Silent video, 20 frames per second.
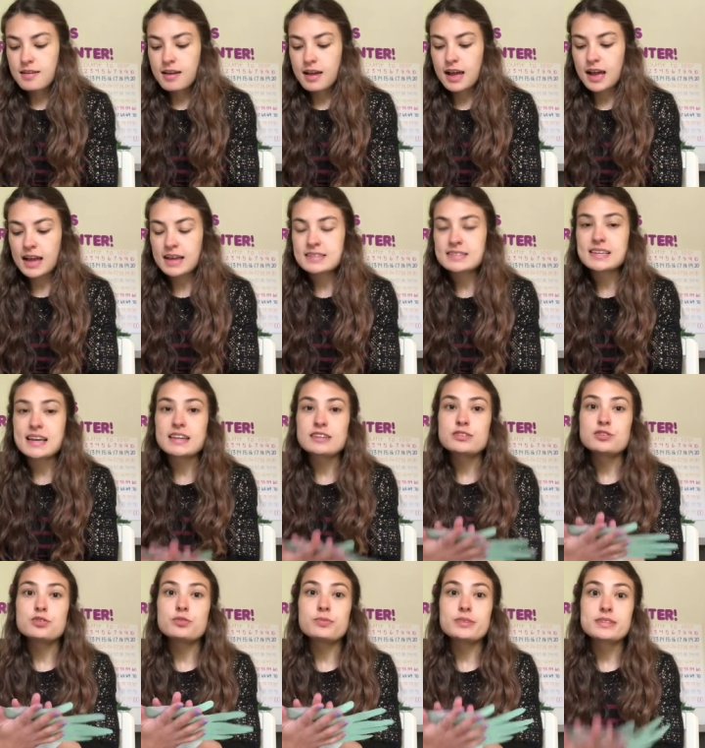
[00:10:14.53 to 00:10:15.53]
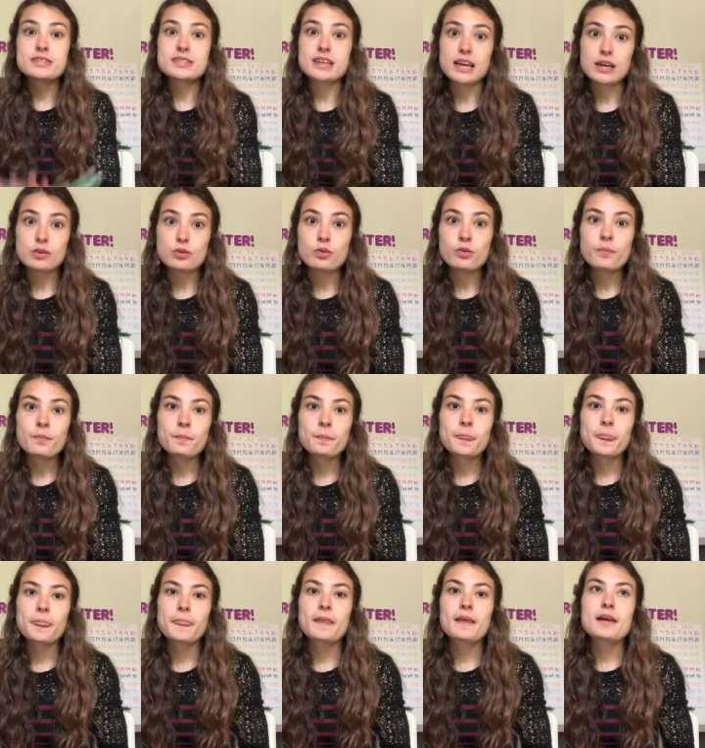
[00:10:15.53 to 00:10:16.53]
I said to recycle.
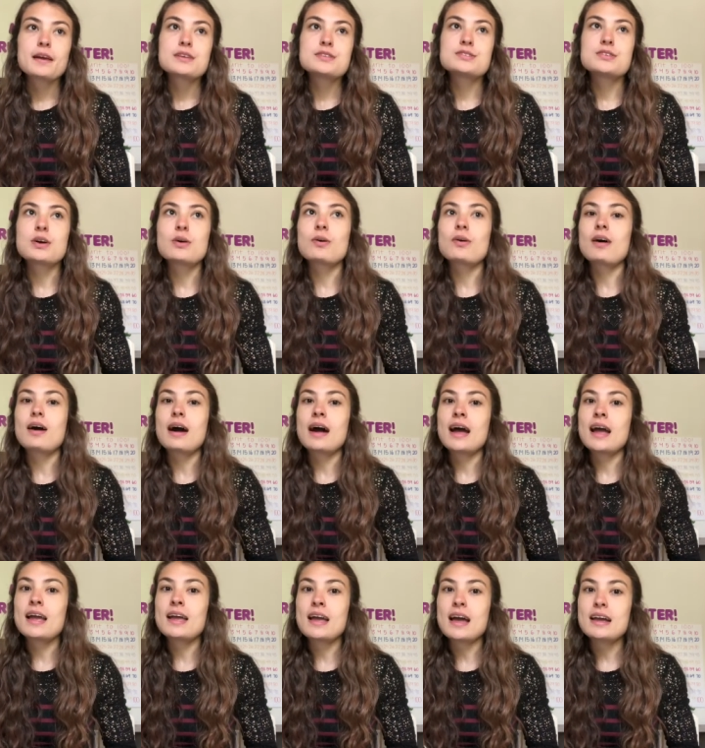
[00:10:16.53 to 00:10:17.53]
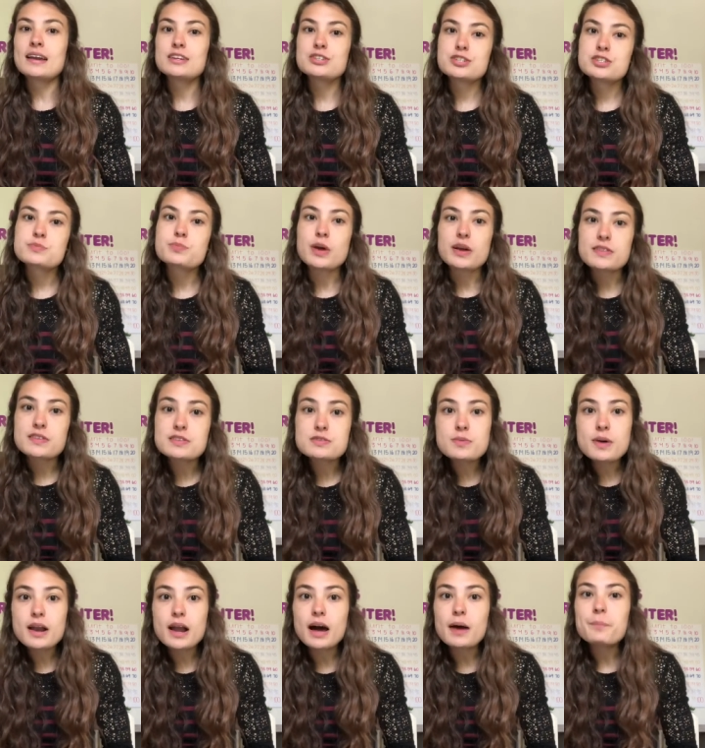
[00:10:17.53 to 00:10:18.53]
So I kind of just brought this
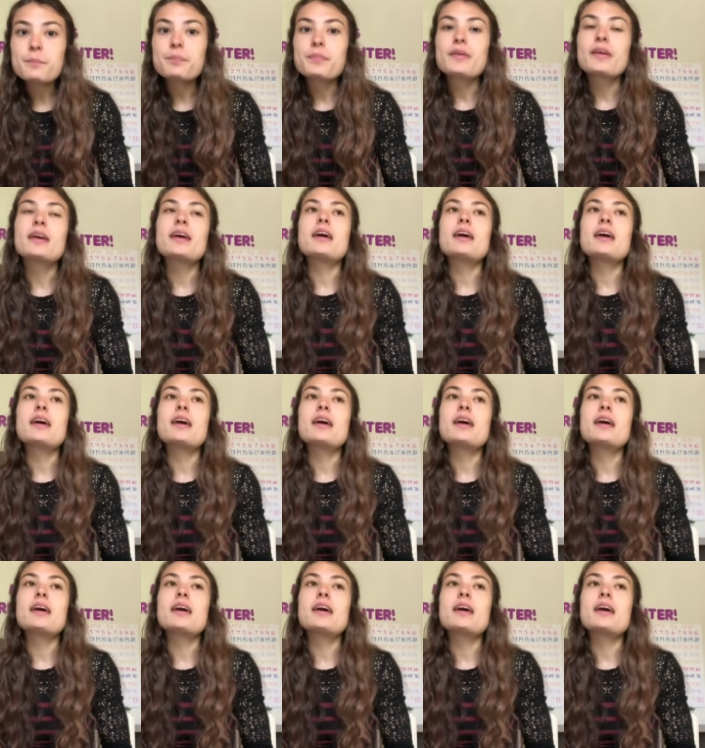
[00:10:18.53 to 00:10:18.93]
one up.